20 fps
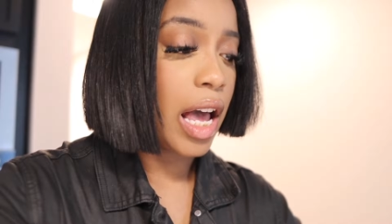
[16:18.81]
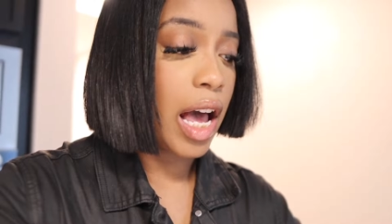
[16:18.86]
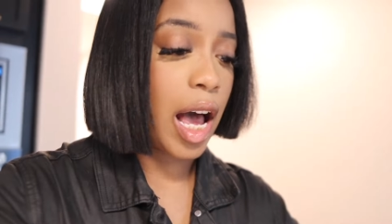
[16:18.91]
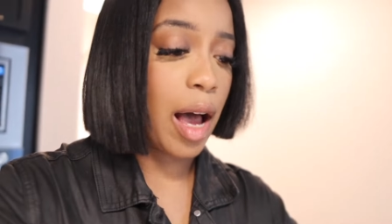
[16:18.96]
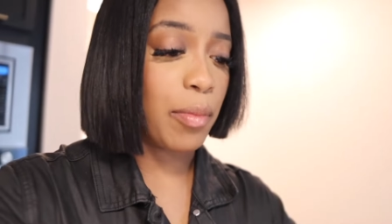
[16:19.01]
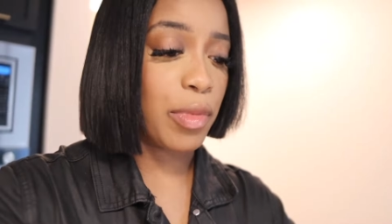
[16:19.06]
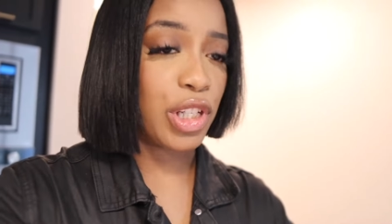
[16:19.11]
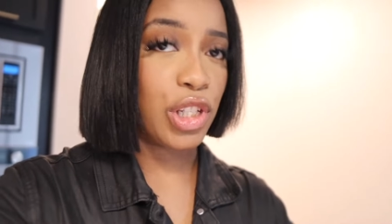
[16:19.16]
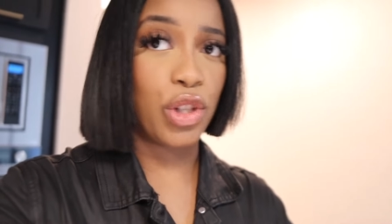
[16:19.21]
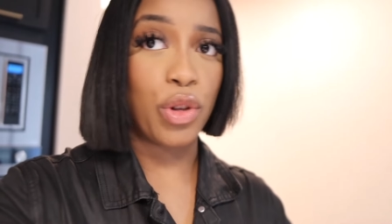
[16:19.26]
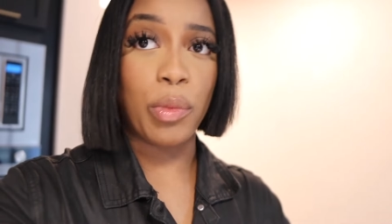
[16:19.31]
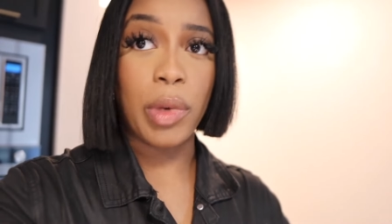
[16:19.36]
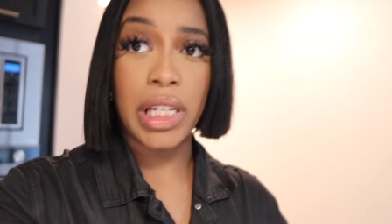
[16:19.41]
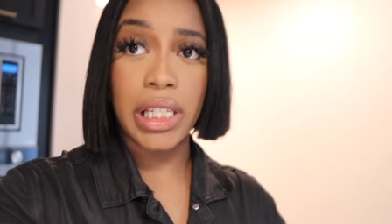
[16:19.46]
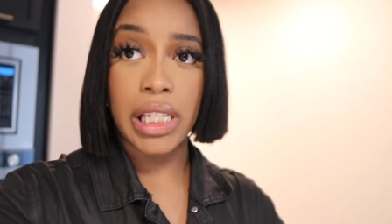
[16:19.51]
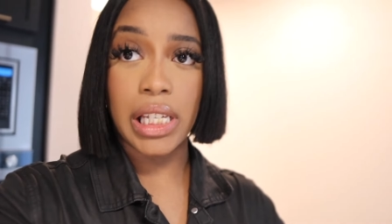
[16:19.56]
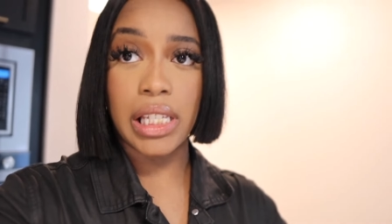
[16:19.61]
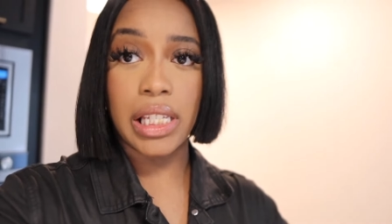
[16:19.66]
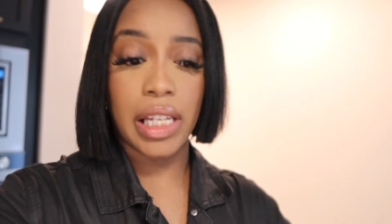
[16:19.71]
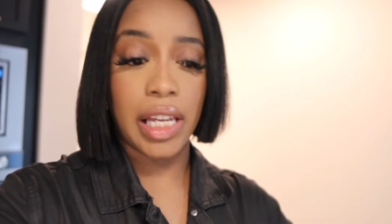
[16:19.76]
I'm assuming
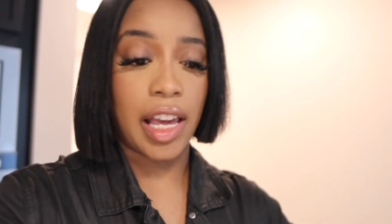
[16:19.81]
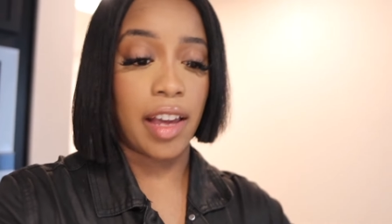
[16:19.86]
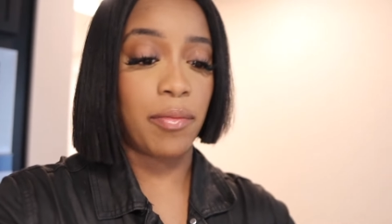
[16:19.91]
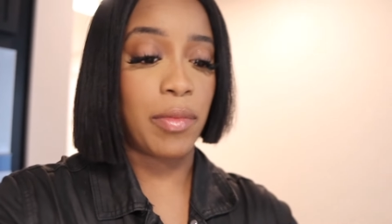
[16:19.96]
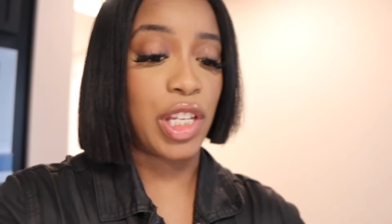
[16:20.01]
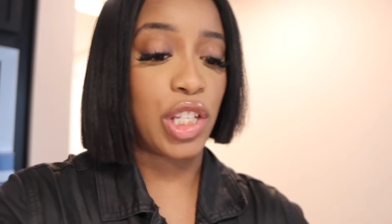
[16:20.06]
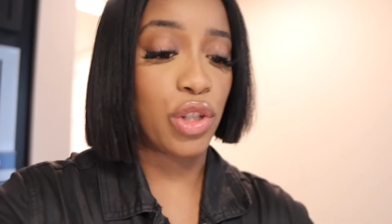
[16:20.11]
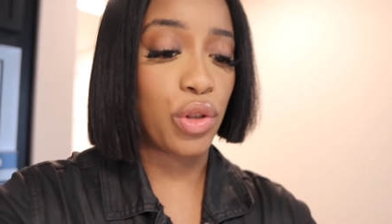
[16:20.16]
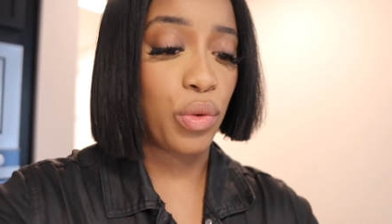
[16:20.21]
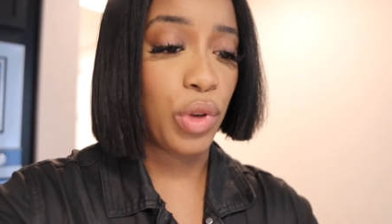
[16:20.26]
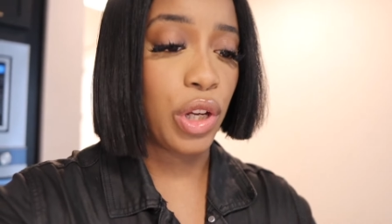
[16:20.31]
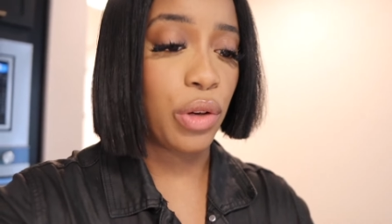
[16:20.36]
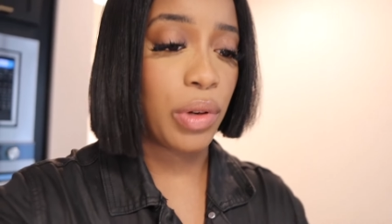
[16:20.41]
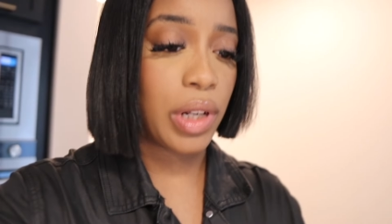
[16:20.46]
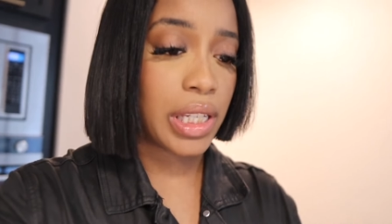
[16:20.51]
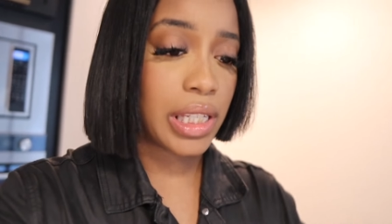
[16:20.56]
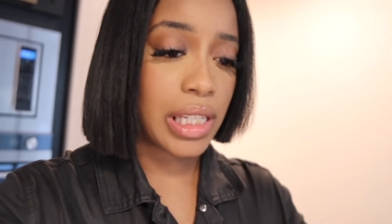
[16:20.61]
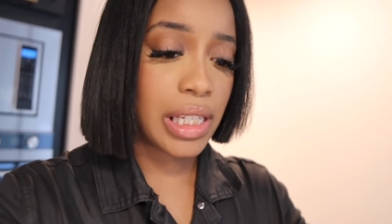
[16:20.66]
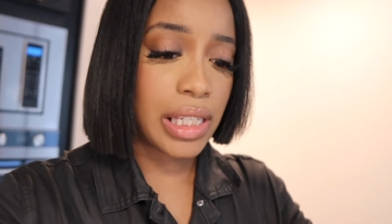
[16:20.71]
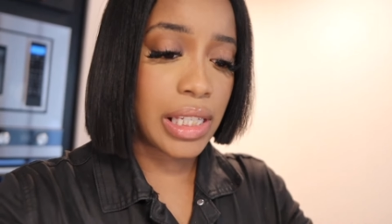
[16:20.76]
since he gave me two
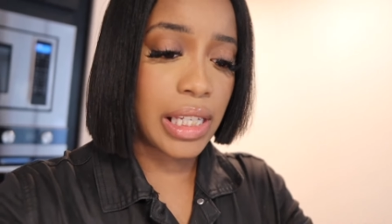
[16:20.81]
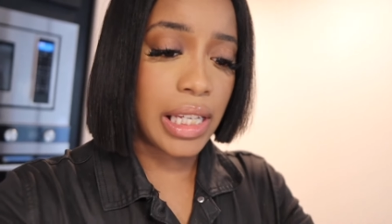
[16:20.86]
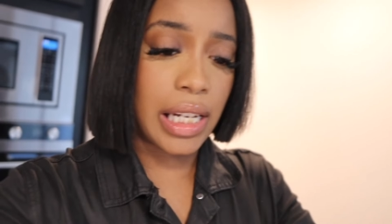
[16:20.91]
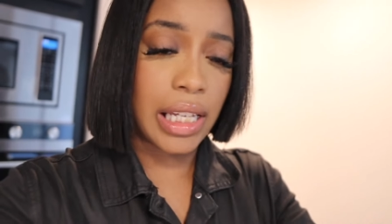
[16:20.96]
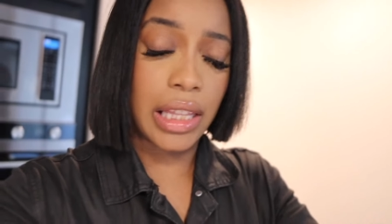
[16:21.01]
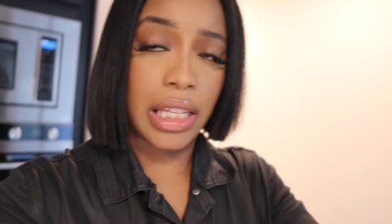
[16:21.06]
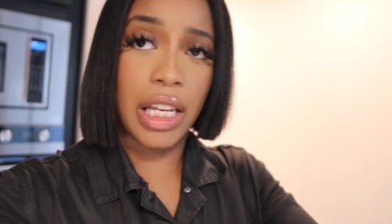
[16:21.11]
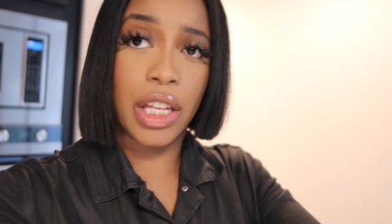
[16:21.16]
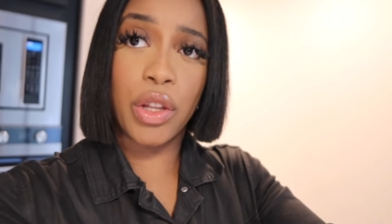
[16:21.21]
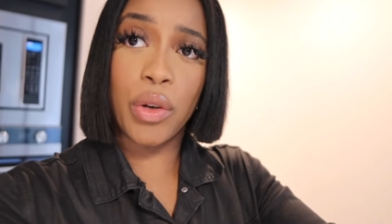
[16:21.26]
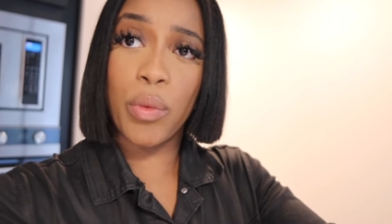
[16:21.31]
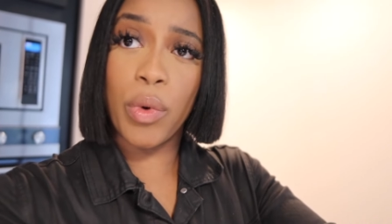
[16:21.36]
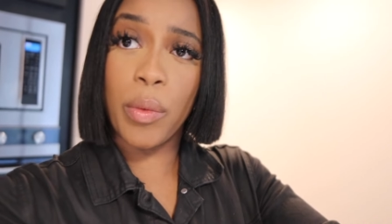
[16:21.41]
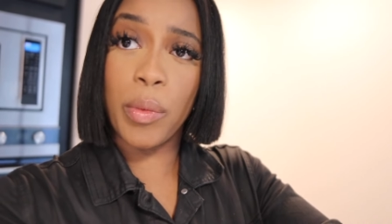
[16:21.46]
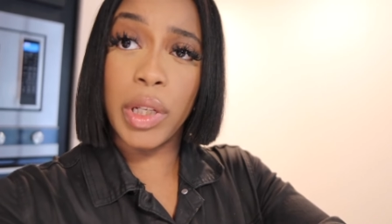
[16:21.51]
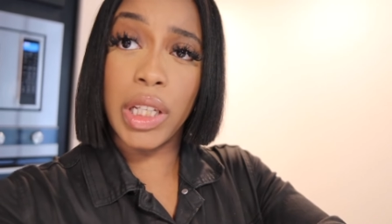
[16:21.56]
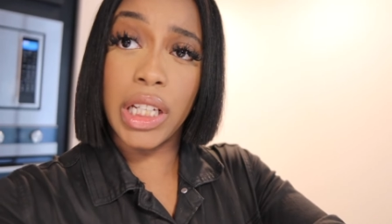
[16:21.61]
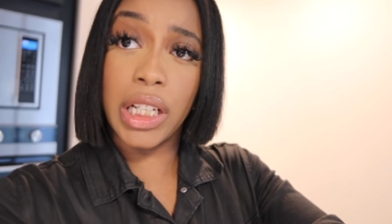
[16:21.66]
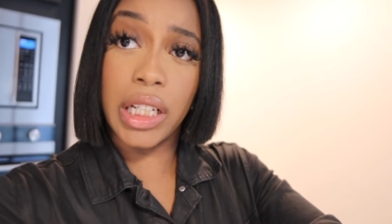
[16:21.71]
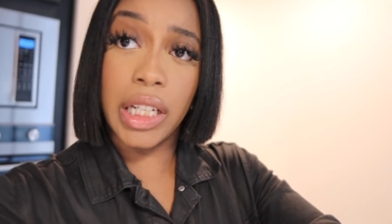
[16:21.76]
units to see that the other one
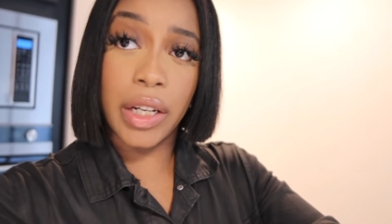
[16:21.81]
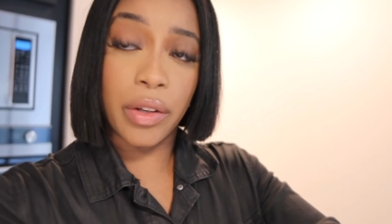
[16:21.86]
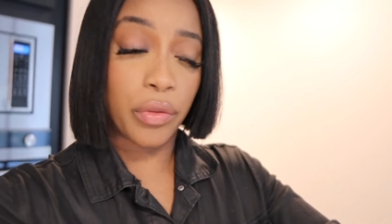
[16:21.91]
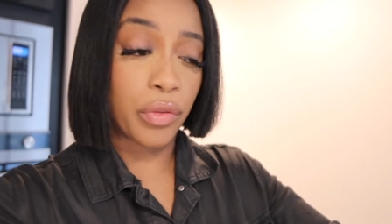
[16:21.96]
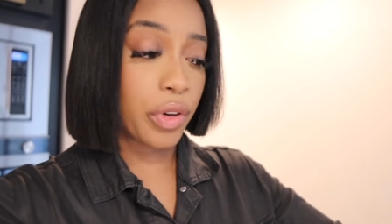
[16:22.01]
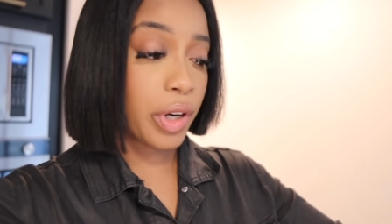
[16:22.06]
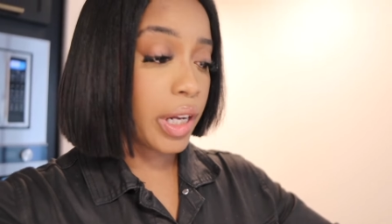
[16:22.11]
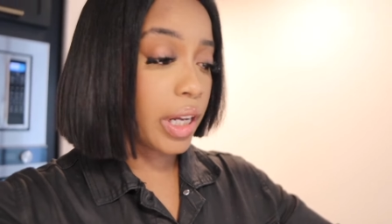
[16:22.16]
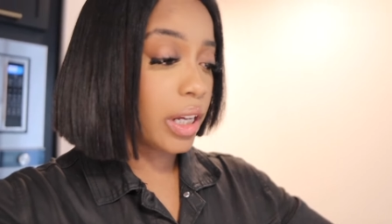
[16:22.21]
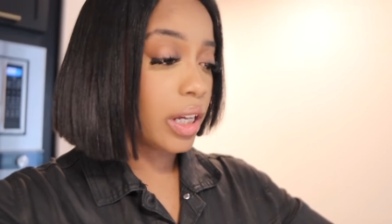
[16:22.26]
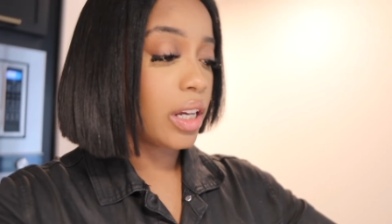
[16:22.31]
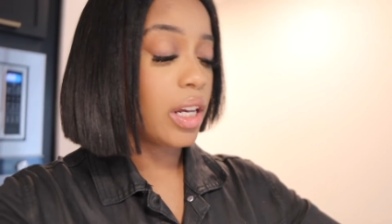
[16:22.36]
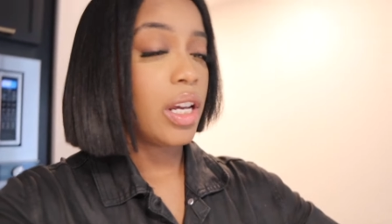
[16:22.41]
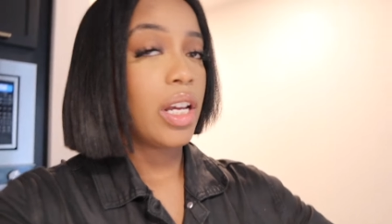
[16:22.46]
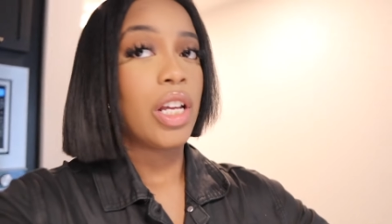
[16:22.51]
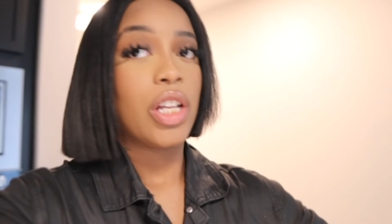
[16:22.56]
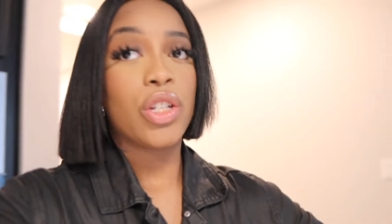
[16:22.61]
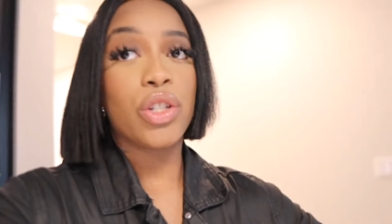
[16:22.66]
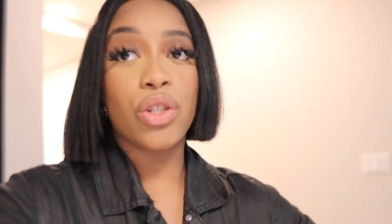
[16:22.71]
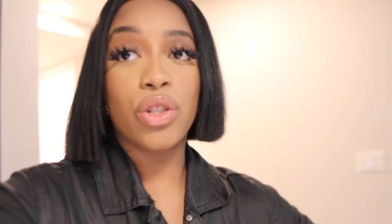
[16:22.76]
will look different.
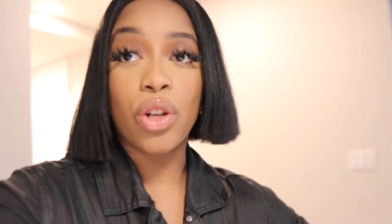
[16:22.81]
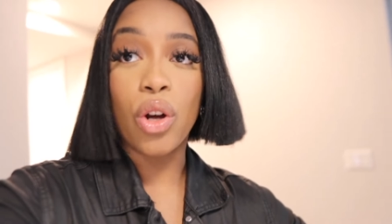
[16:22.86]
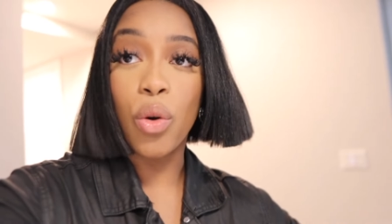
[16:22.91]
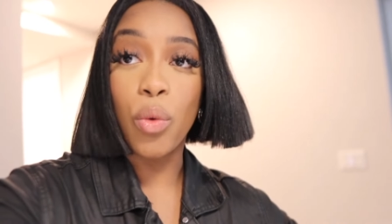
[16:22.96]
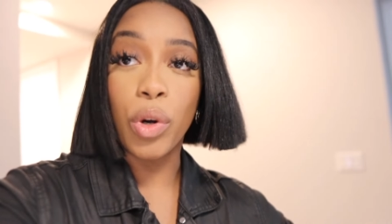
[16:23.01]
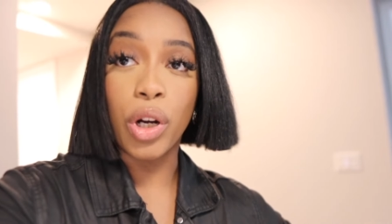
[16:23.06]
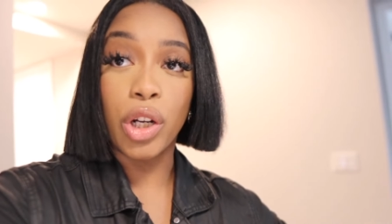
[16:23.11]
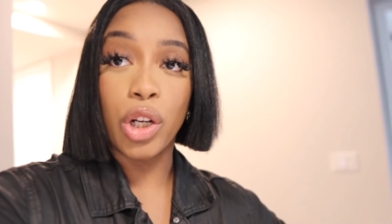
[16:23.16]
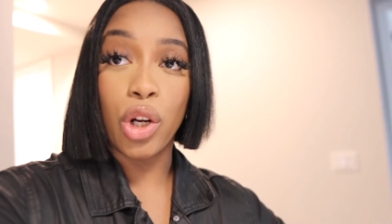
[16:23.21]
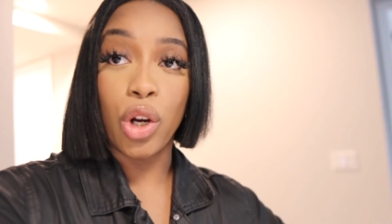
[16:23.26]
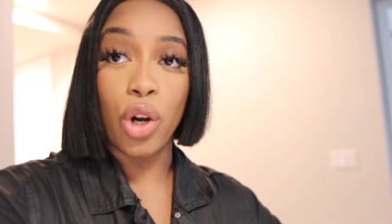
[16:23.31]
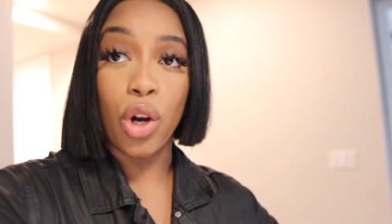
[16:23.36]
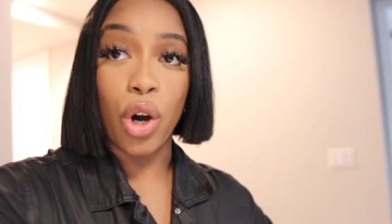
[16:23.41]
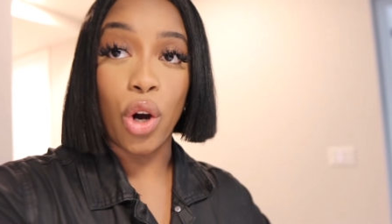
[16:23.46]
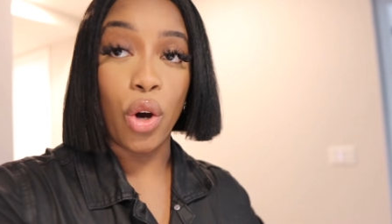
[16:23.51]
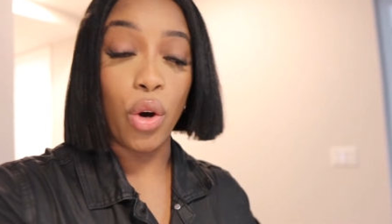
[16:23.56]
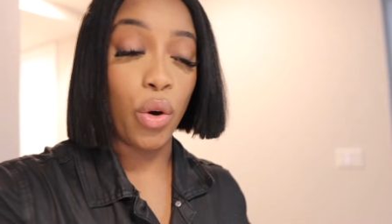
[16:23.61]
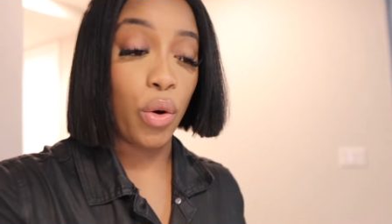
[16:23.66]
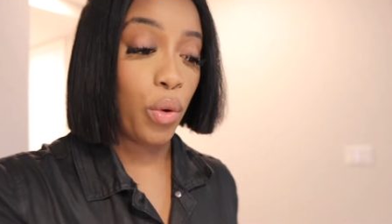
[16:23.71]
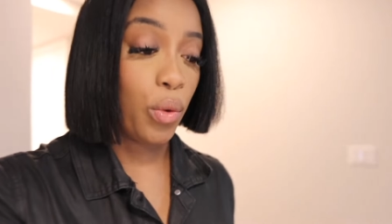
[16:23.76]
So we're gonna
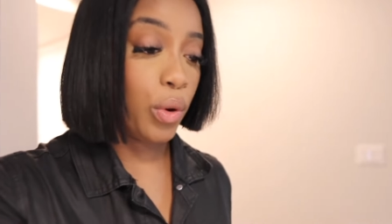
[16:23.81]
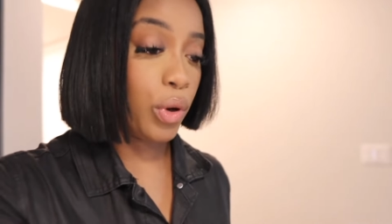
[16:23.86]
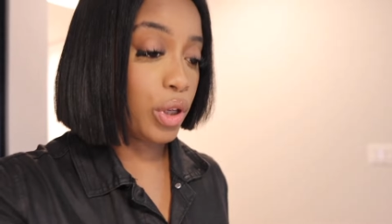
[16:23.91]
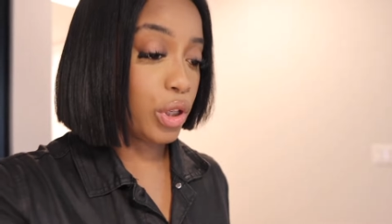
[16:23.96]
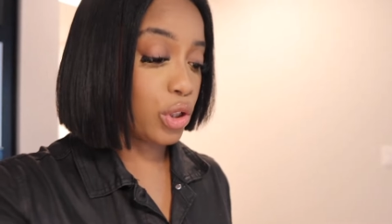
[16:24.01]
go